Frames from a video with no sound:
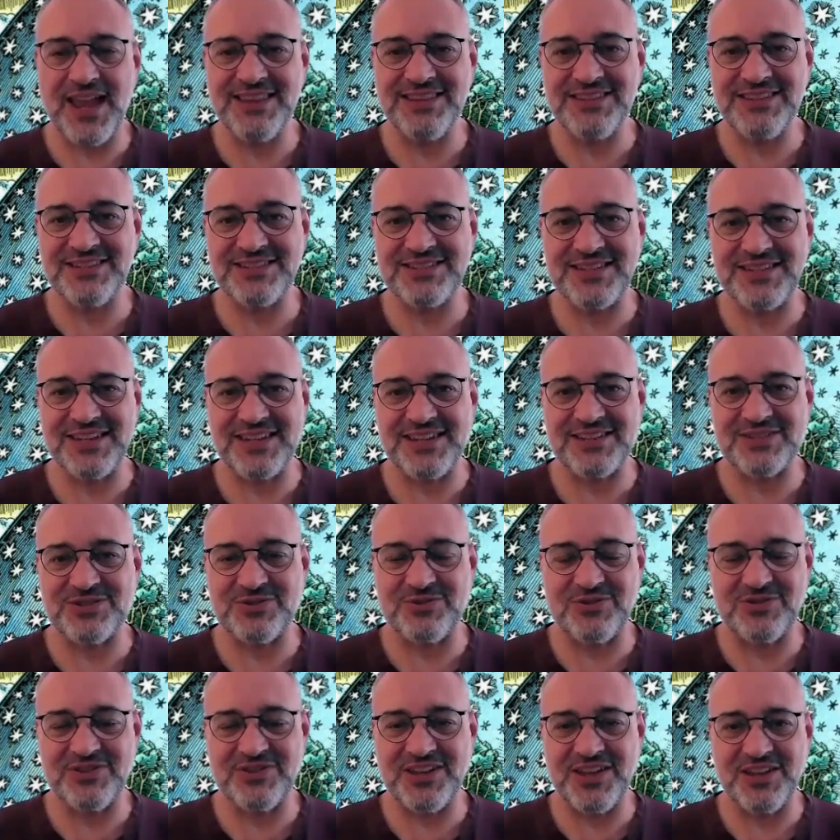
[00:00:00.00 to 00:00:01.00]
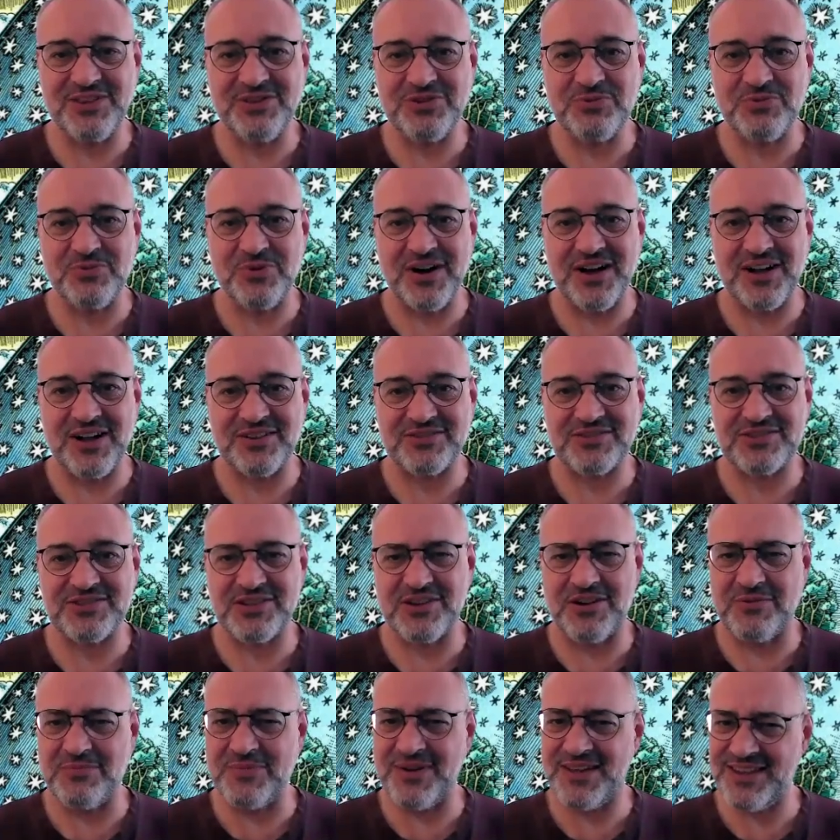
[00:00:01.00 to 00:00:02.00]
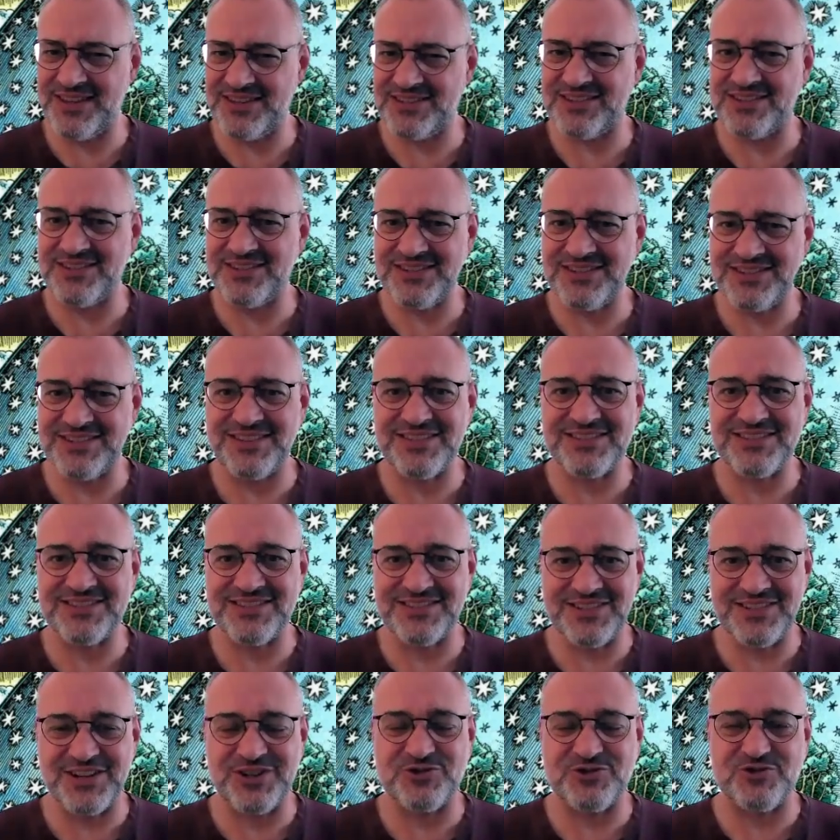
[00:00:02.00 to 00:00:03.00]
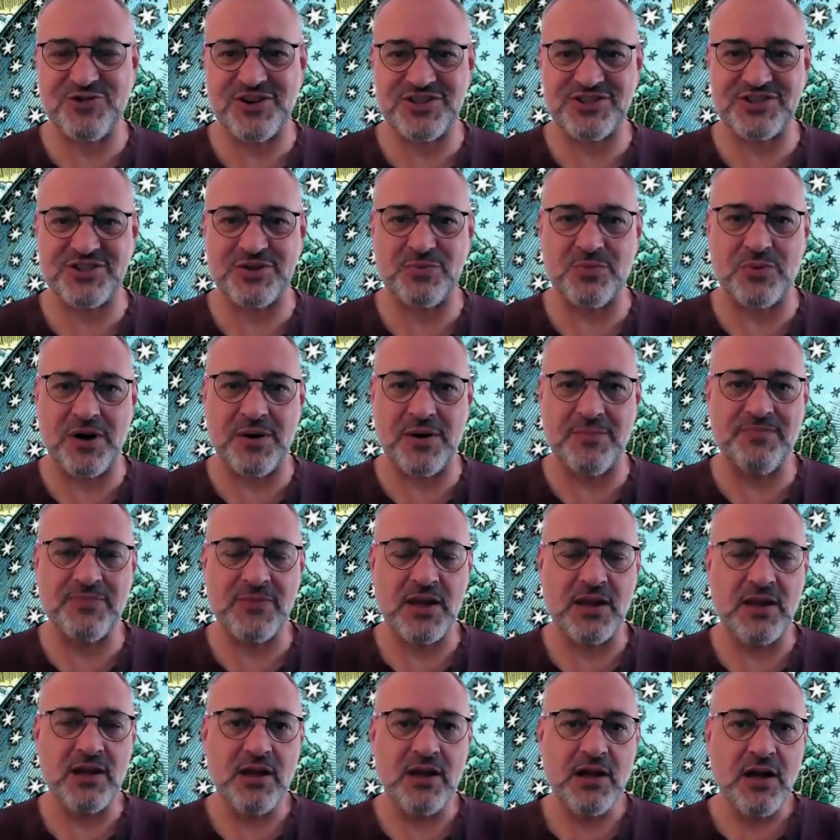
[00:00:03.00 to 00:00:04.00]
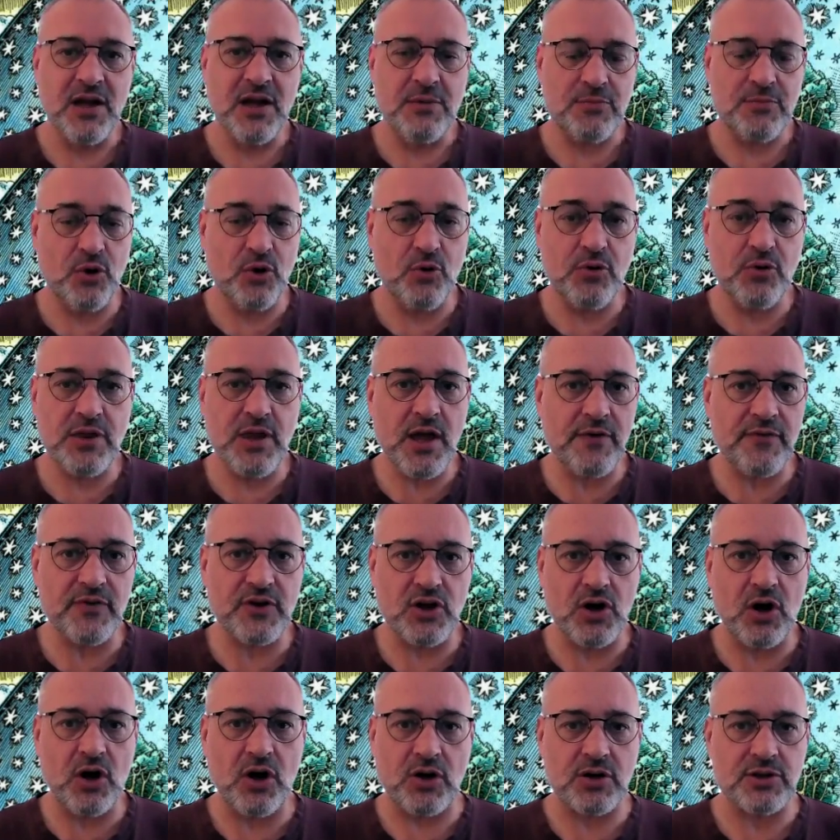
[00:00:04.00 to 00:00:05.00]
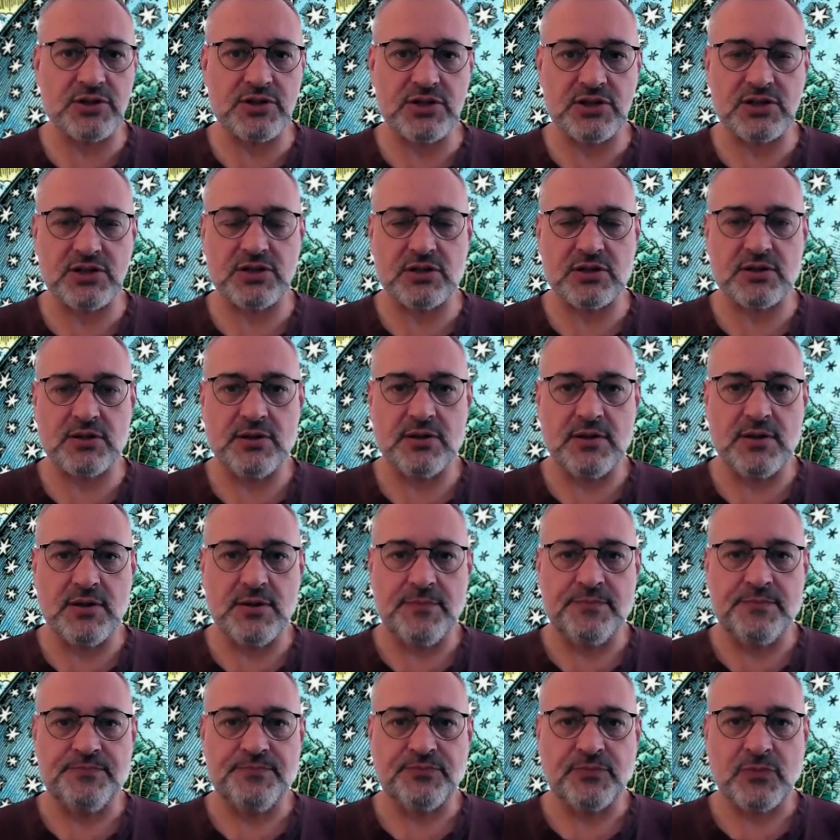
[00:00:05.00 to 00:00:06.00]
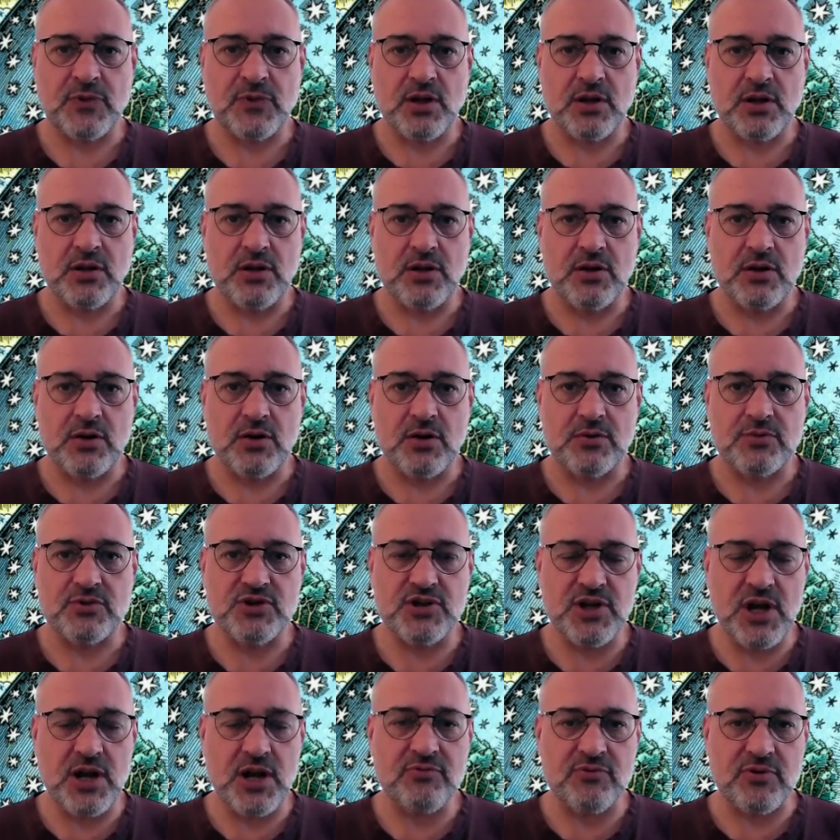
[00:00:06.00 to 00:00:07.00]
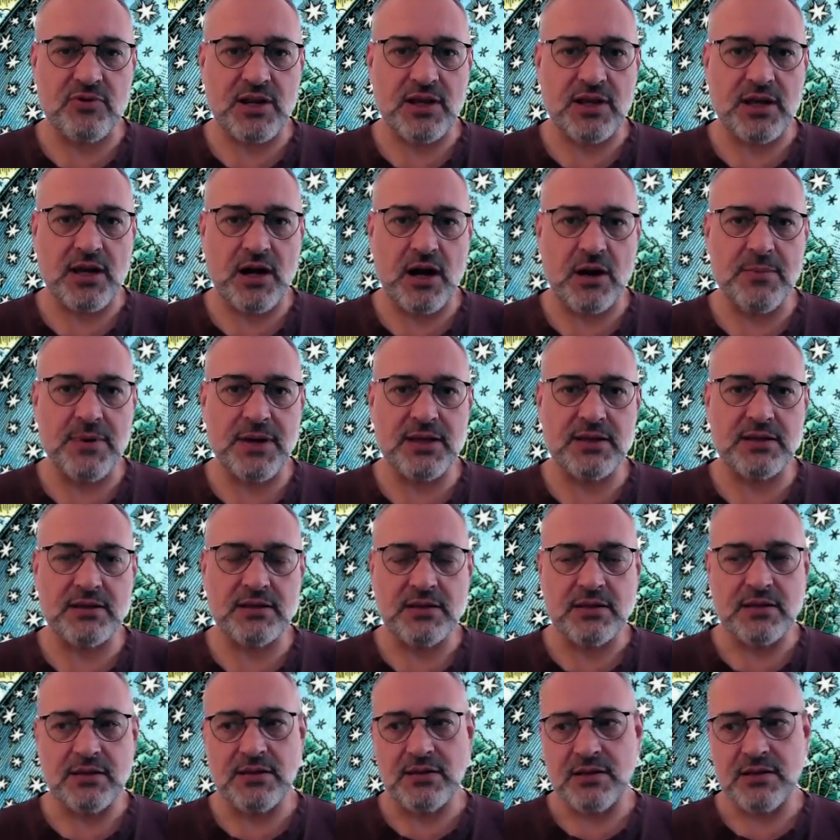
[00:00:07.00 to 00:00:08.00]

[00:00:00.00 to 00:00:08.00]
entities or the underworld. So I mean that's an interesting one. But all the other gods, generally, I mean,